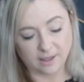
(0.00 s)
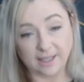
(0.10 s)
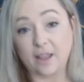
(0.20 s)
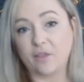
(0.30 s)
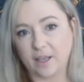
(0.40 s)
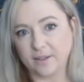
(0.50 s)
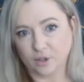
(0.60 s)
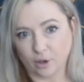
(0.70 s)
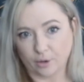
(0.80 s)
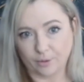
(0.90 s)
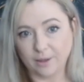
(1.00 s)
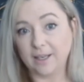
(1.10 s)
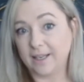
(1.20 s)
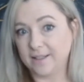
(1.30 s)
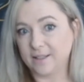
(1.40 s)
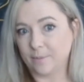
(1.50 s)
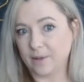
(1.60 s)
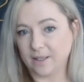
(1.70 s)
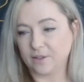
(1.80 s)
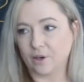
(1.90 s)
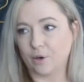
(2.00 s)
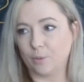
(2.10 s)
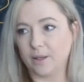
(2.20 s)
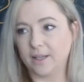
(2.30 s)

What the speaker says: let things go, let some things go, whether